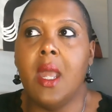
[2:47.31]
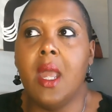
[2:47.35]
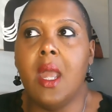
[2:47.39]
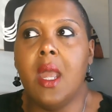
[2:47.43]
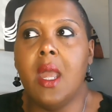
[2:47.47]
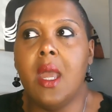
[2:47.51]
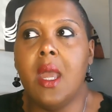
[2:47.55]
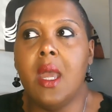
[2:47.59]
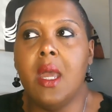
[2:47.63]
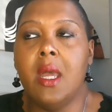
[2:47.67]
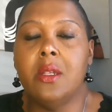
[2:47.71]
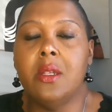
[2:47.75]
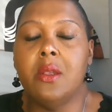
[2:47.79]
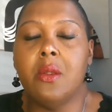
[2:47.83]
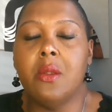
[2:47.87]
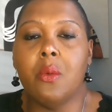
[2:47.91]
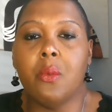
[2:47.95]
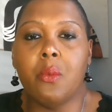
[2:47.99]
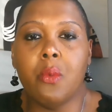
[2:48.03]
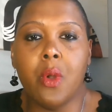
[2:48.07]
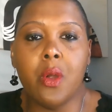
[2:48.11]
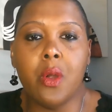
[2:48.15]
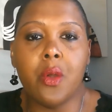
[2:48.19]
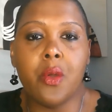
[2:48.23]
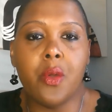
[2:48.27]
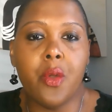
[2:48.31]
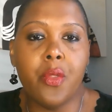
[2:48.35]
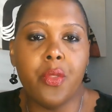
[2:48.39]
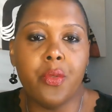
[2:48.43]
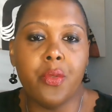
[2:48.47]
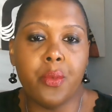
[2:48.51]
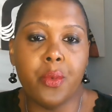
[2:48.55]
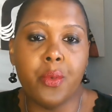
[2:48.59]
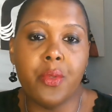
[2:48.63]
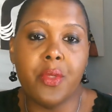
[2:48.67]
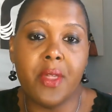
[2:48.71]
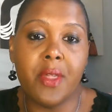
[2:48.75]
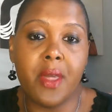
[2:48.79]
and work
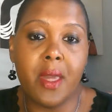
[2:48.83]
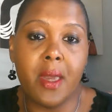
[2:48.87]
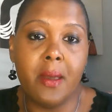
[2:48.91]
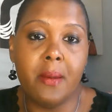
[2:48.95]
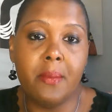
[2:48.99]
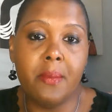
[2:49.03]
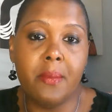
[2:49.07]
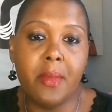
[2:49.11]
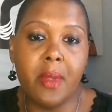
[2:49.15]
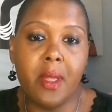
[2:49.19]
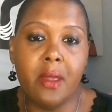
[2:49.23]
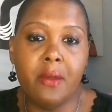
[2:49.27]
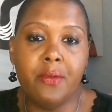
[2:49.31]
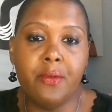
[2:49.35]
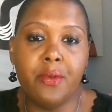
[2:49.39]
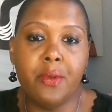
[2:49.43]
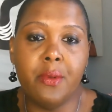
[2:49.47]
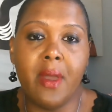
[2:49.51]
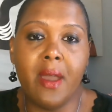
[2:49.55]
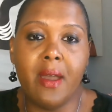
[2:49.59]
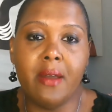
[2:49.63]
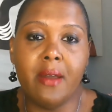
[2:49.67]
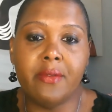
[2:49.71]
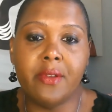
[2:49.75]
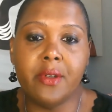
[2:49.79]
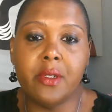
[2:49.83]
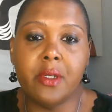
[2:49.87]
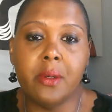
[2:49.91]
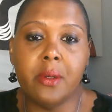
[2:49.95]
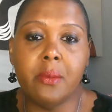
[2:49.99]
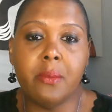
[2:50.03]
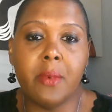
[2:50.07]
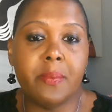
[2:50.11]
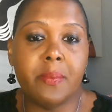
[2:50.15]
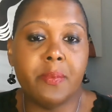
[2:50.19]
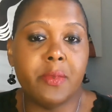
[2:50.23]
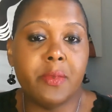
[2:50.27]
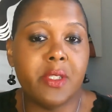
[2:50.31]
through them if you have a
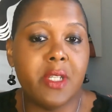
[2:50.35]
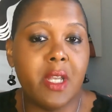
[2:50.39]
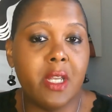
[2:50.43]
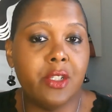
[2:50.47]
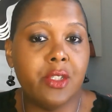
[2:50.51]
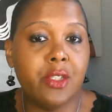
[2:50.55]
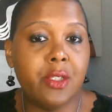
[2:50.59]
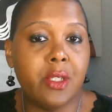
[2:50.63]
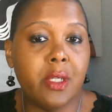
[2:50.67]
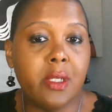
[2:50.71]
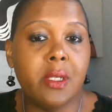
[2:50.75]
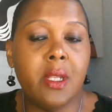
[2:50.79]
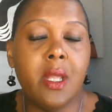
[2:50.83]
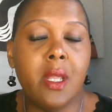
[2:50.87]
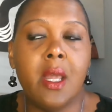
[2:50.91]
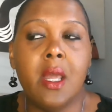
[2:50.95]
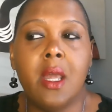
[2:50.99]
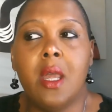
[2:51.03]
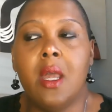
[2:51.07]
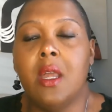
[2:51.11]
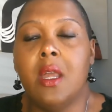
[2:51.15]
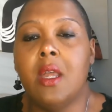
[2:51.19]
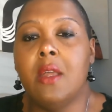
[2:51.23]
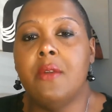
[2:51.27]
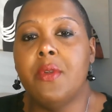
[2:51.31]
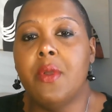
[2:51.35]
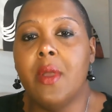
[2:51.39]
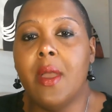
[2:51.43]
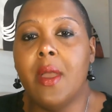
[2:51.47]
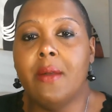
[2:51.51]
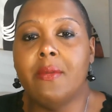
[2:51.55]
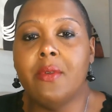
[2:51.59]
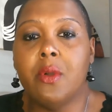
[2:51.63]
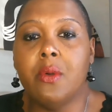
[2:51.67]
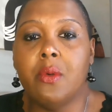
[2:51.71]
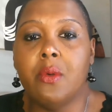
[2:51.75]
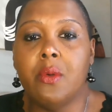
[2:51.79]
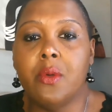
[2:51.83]
good reputation, if you
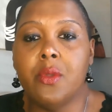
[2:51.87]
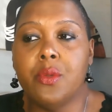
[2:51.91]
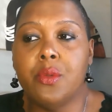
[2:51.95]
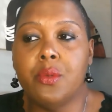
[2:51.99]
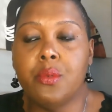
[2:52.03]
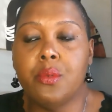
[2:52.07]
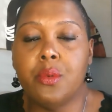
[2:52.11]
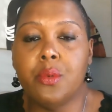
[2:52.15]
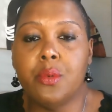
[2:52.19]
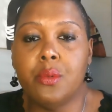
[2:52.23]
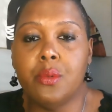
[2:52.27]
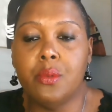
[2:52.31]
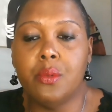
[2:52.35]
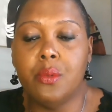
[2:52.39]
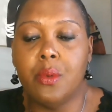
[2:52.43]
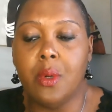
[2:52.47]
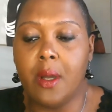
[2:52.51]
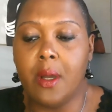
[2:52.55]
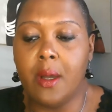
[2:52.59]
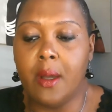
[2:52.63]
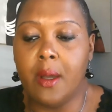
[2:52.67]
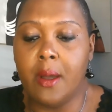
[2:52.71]
have gone through